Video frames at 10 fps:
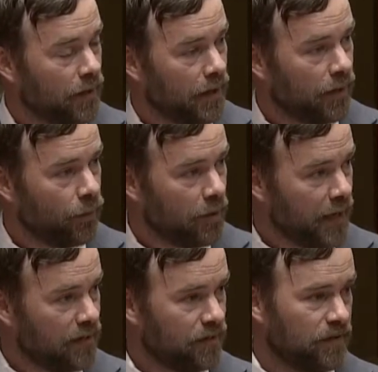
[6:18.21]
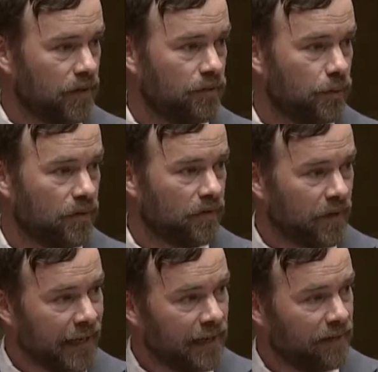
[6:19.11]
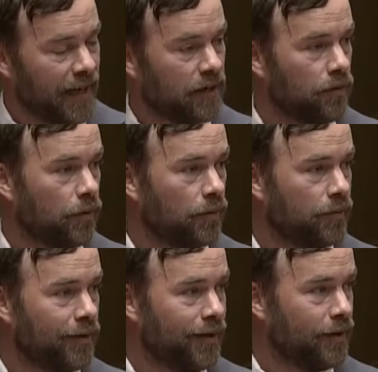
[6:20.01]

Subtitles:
One of my constituents, the late Ted North,